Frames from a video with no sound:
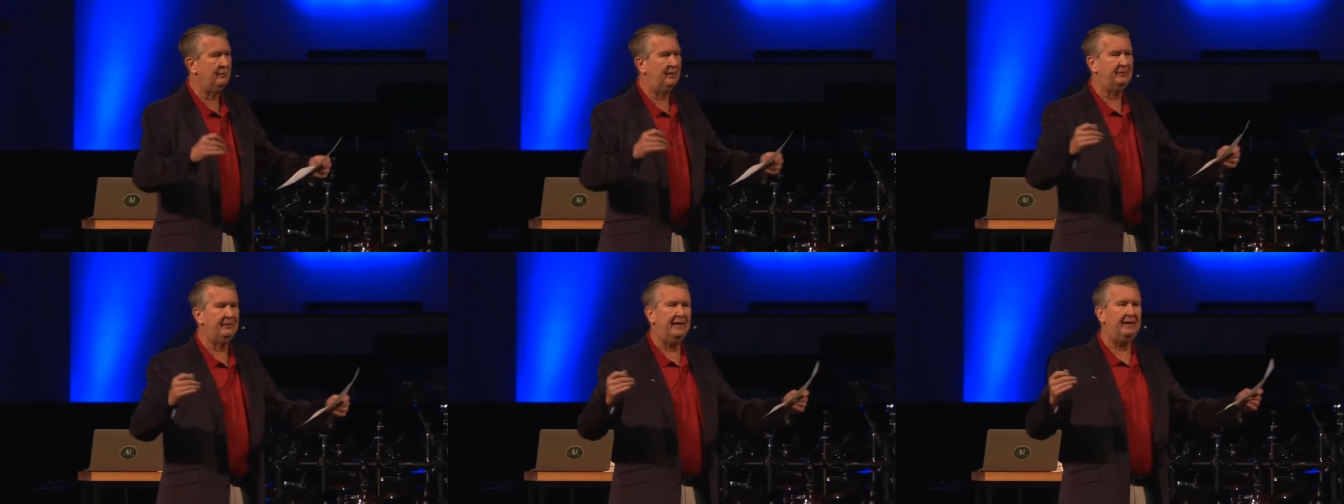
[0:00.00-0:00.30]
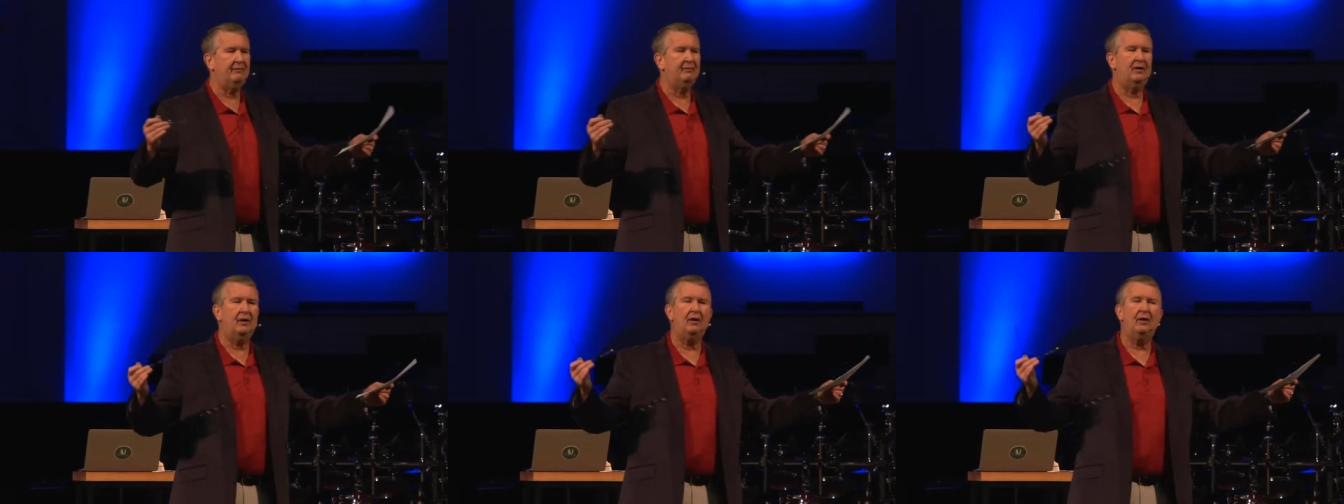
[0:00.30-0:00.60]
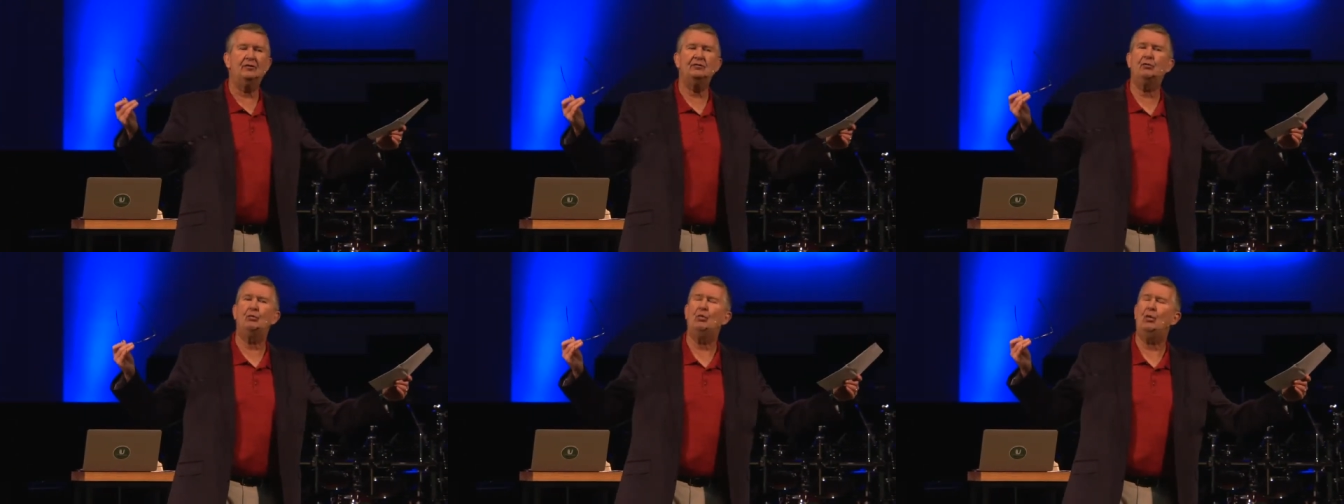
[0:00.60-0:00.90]
but they have
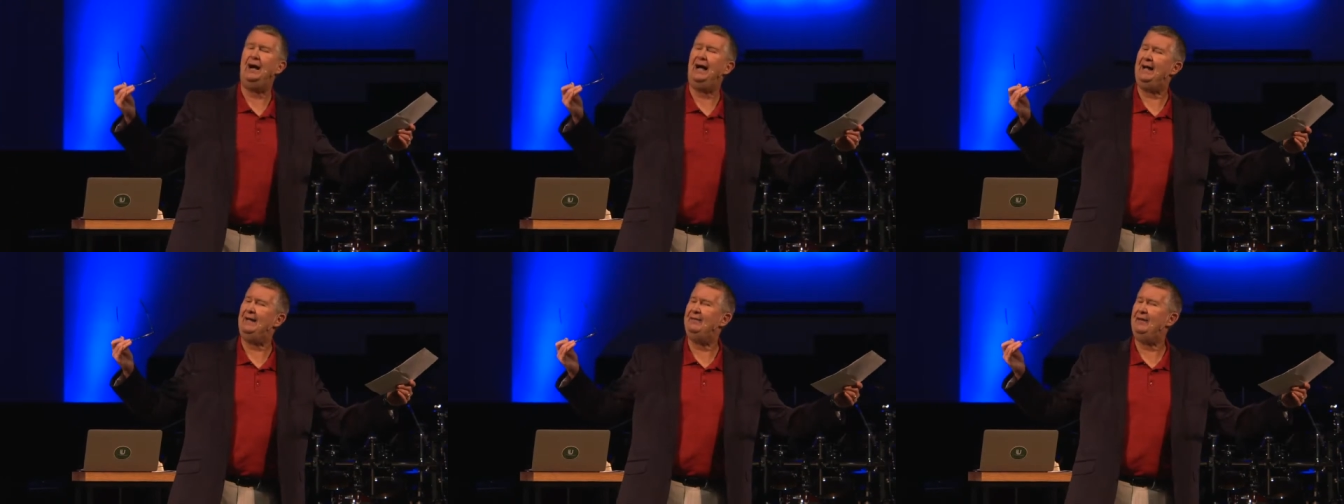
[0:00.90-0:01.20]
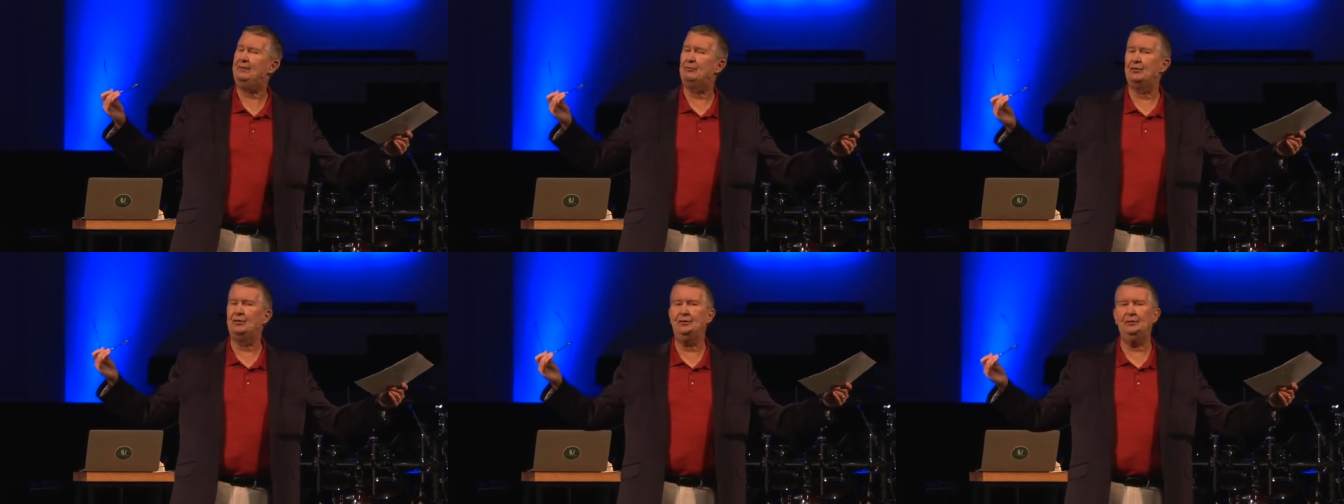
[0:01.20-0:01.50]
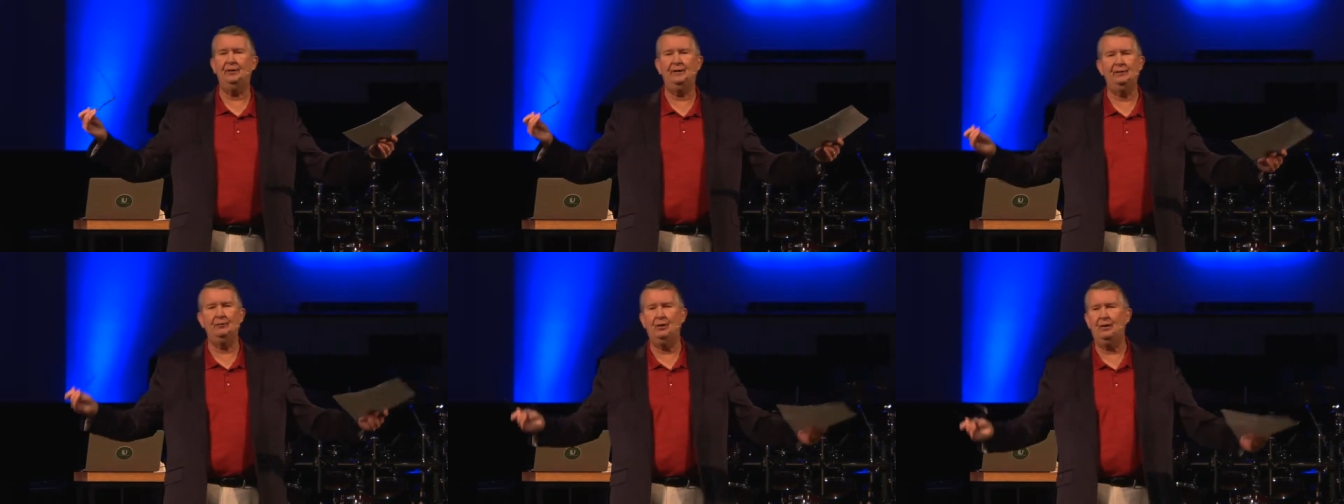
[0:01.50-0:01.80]
lost why they were
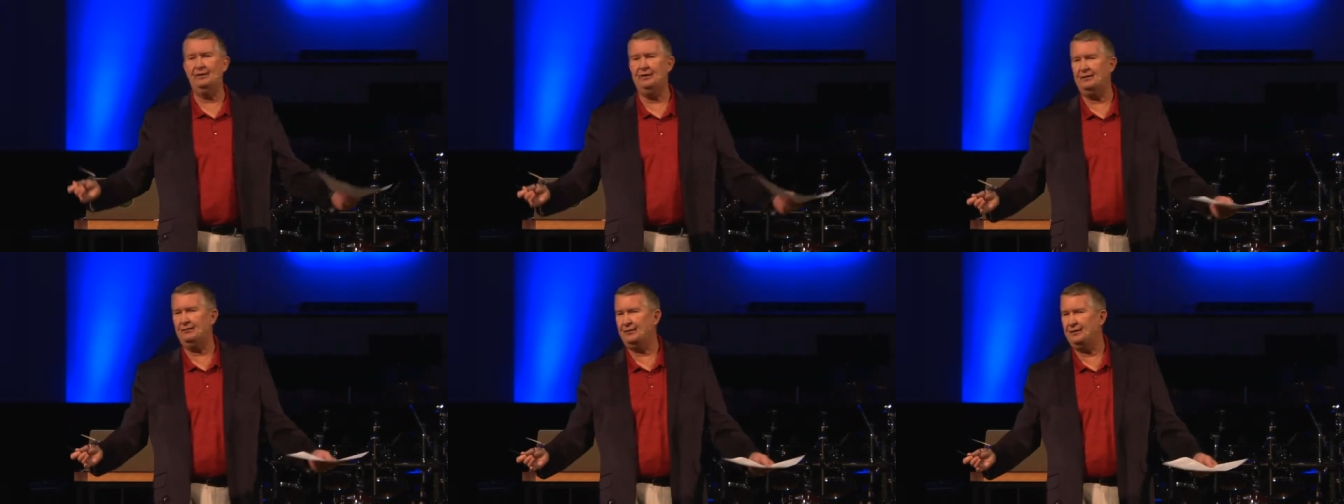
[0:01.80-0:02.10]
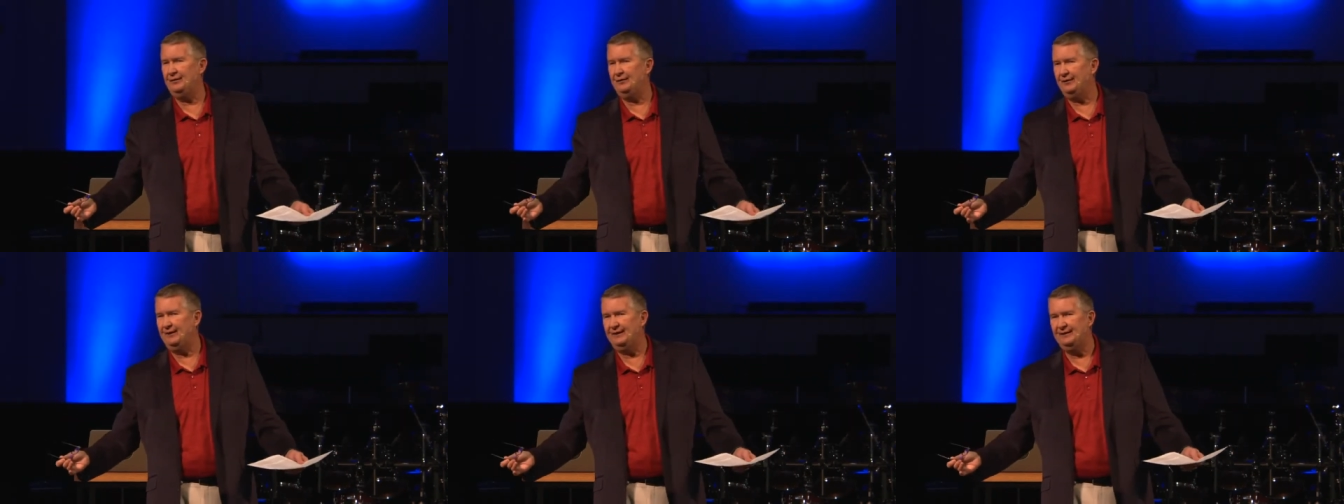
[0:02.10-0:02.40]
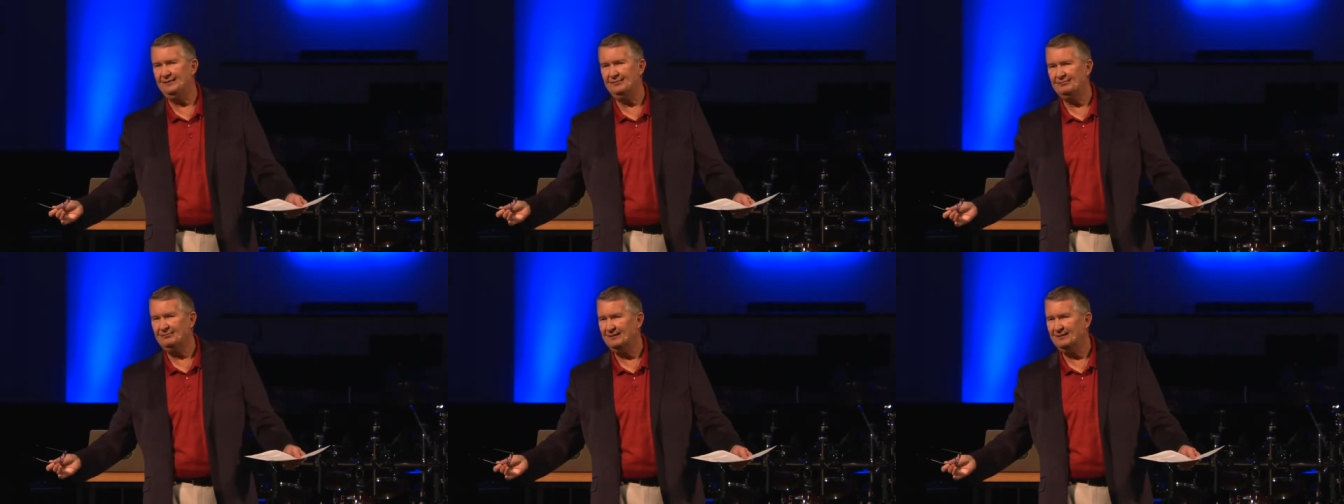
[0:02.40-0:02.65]
doing what they were doing.